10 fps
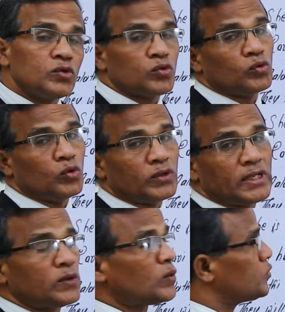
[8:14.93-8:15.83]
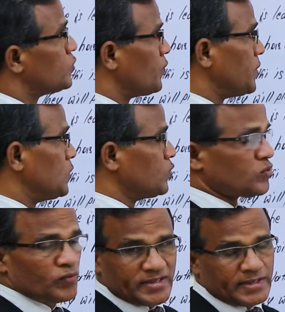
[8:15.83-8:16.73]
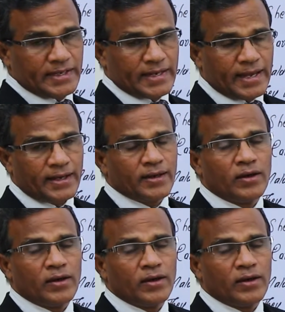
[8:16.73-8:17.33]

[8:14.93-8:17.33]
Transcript: To know that also we use question tag,